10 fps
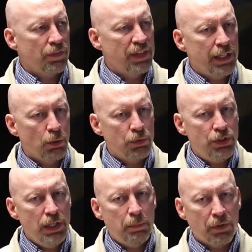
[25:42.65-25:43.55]
and they go
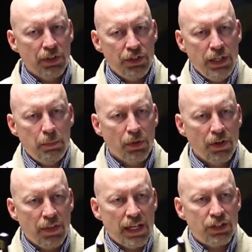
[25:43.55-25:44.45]
deeper and deeper
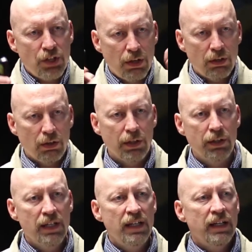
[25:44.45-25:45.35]
into that tunnel and